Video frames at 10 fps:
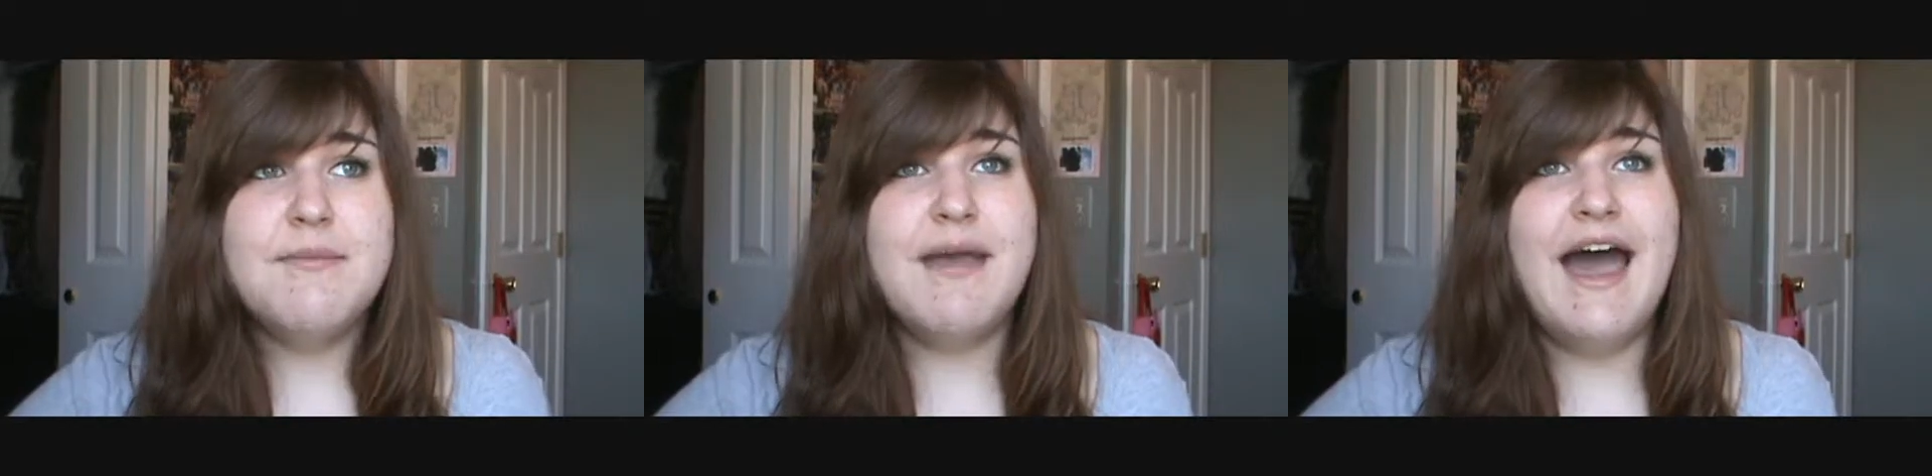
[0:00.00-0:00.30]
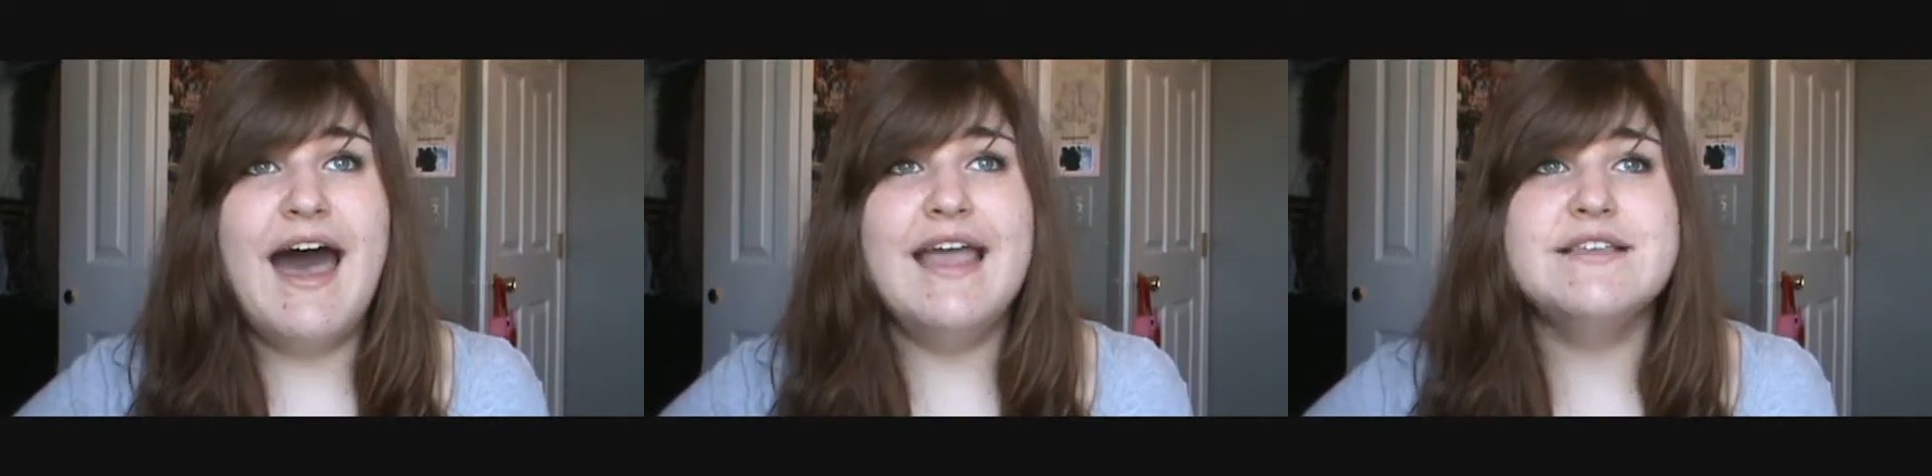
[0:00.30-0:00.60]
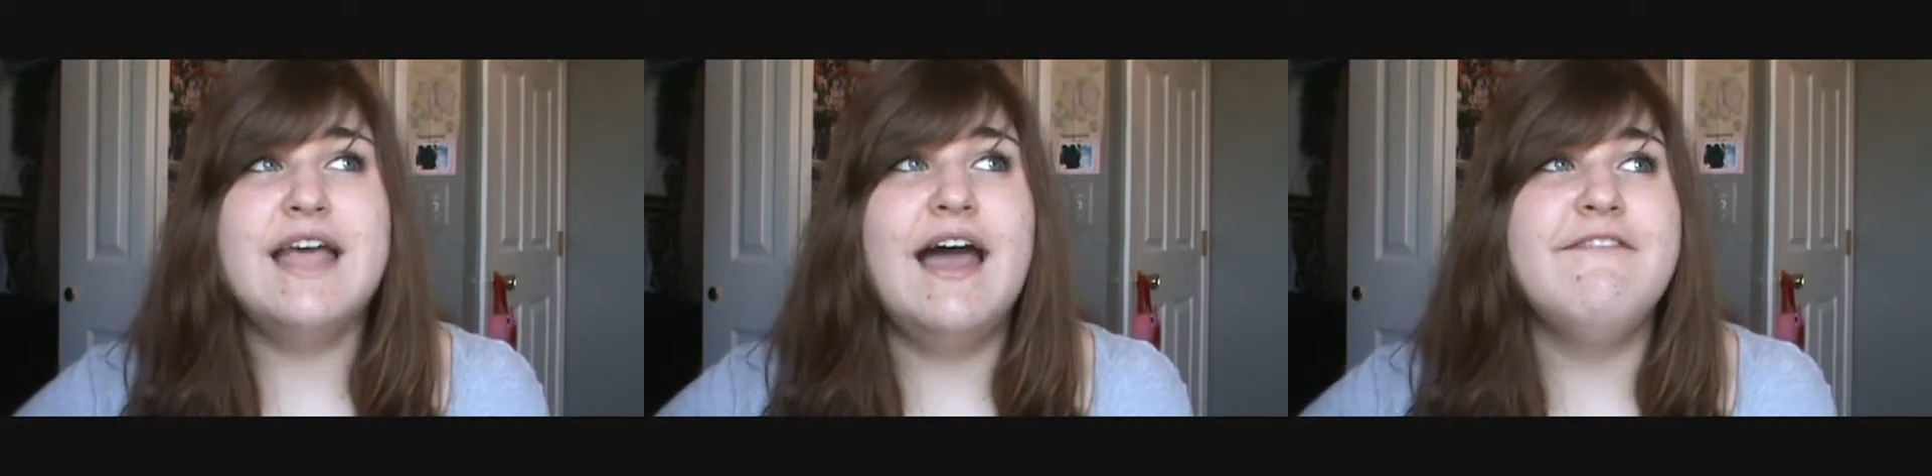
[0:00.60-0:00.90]
My eye
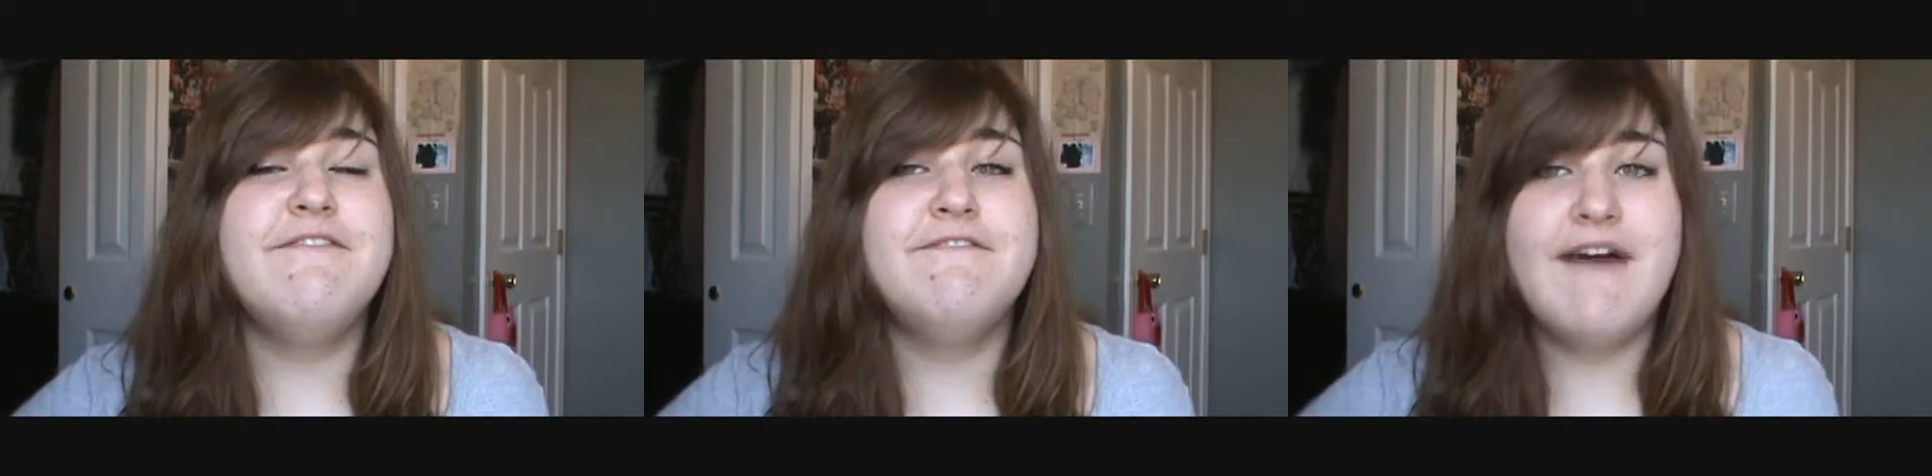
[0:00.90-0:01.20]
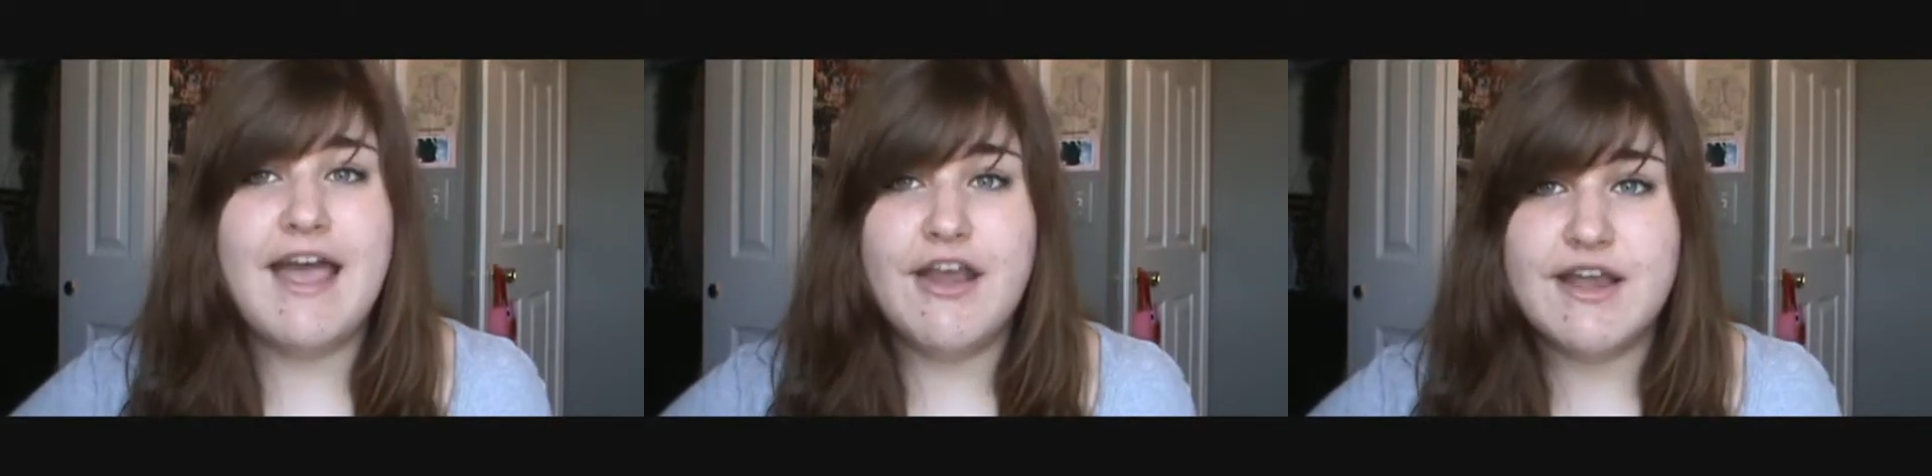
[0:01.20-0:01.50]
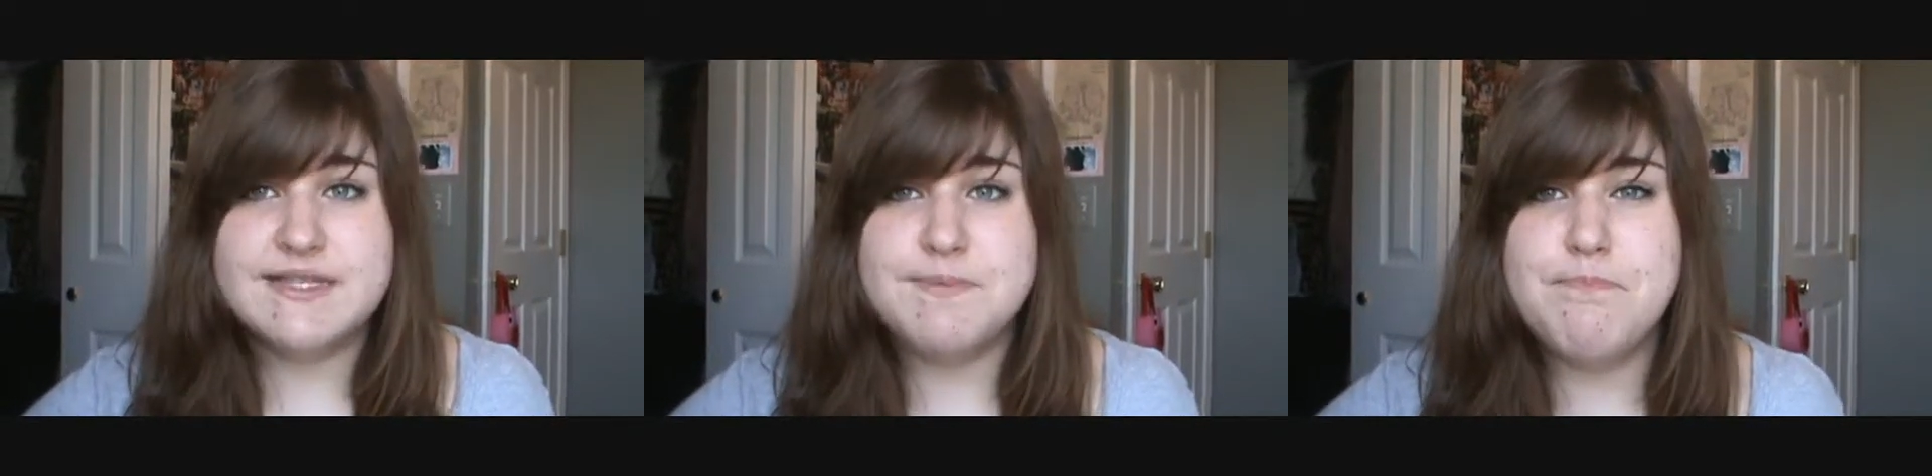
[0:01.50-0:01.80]
is on fire.
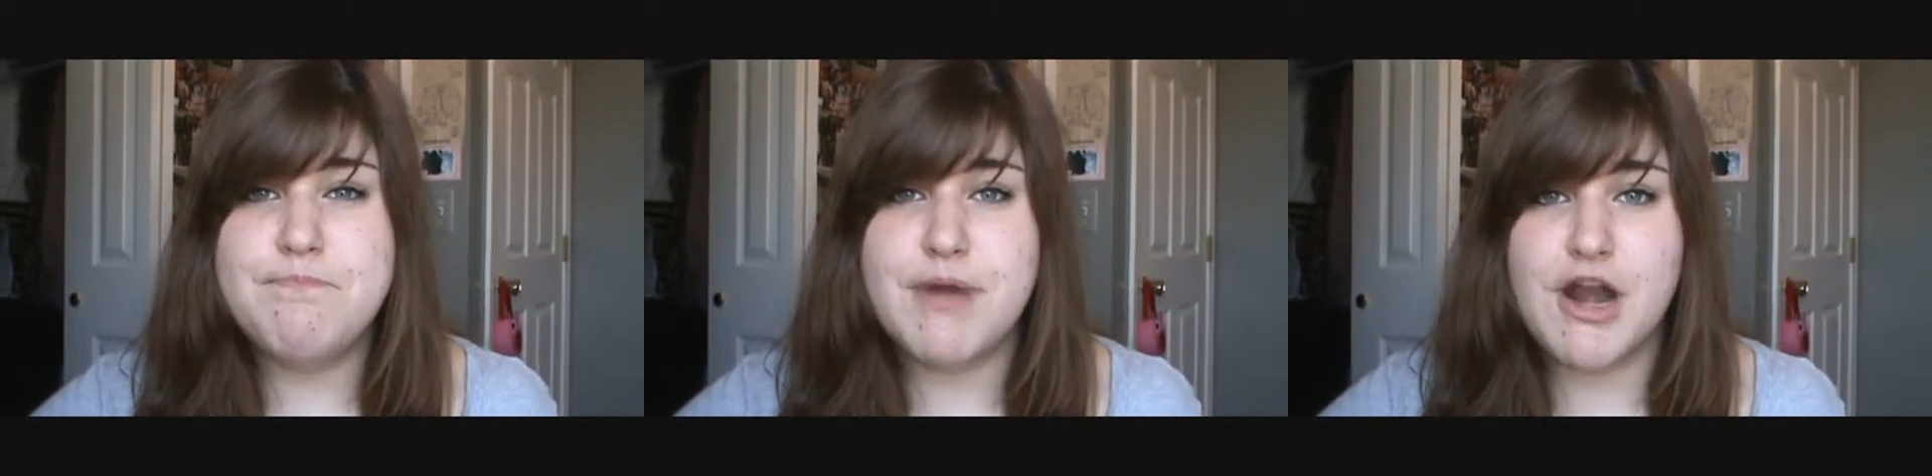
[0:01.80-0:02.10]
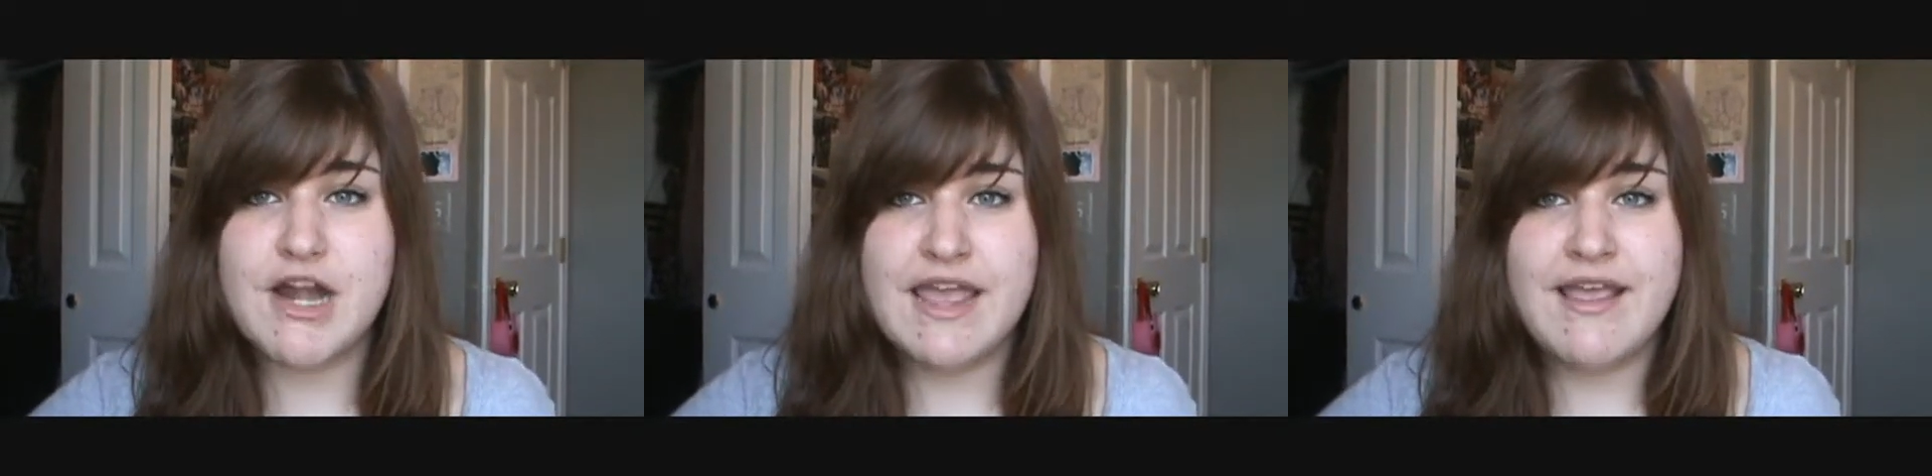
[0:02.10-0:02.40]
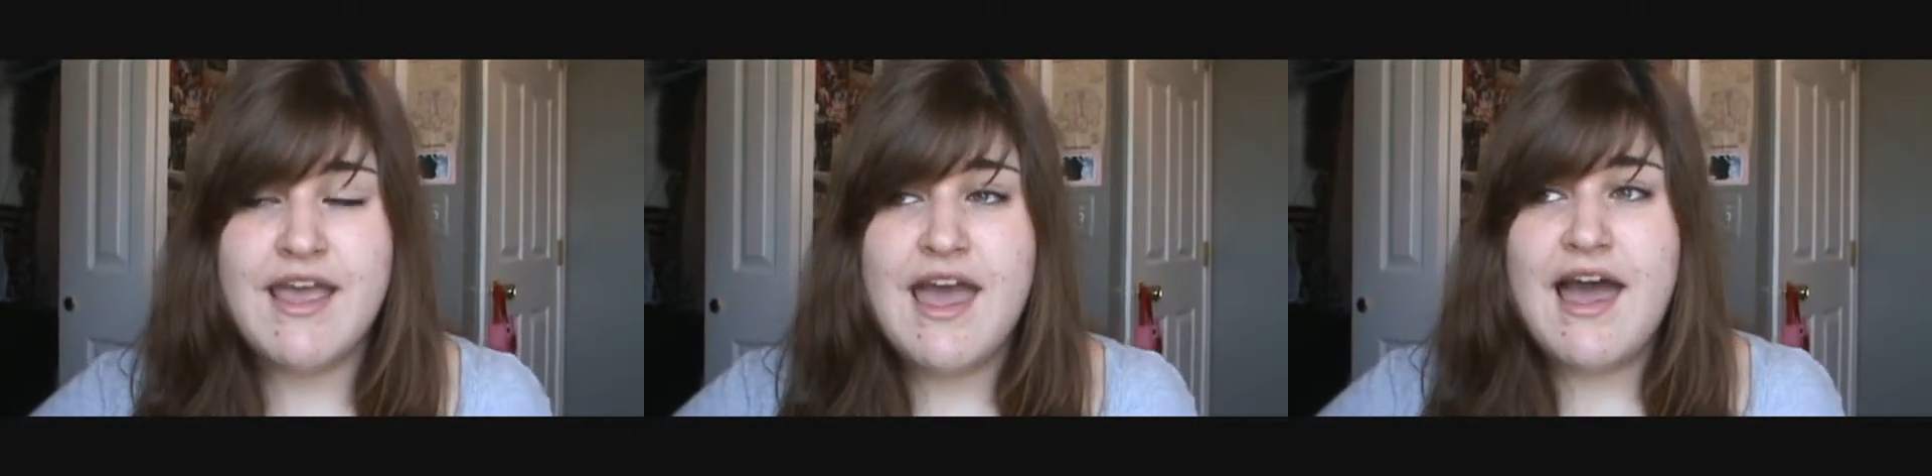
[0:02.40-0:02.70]
It's
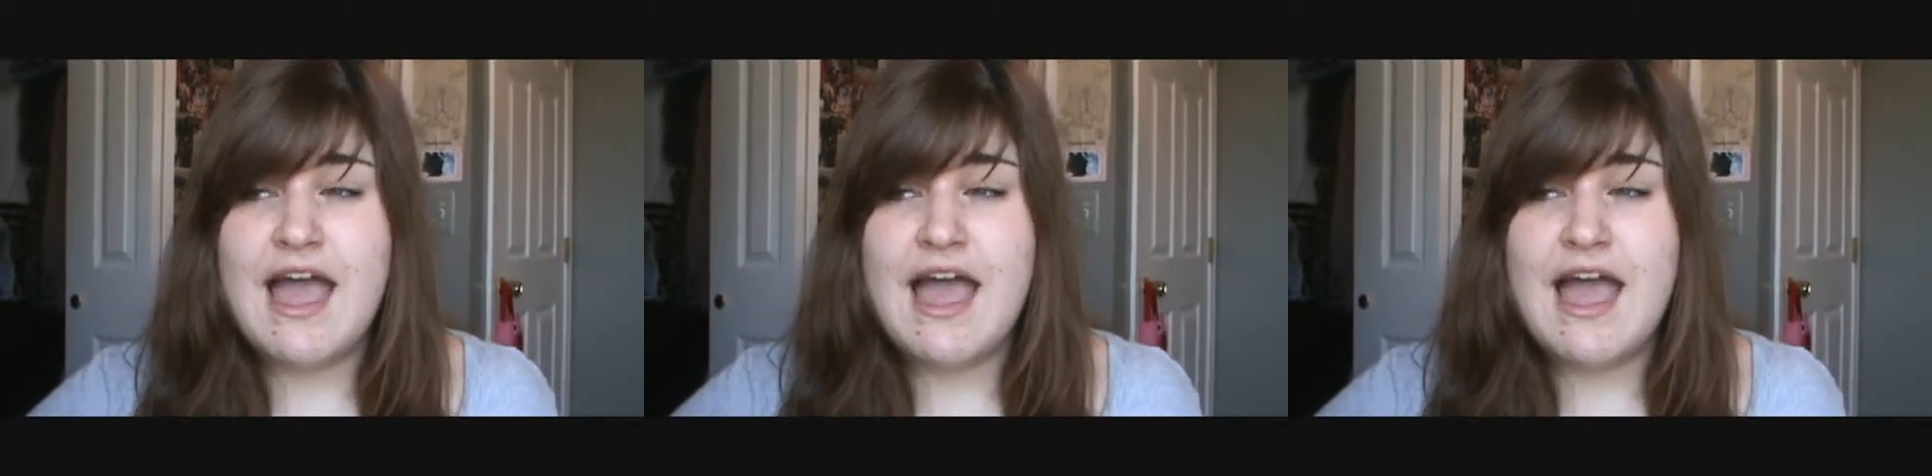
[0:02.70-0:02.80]
burning.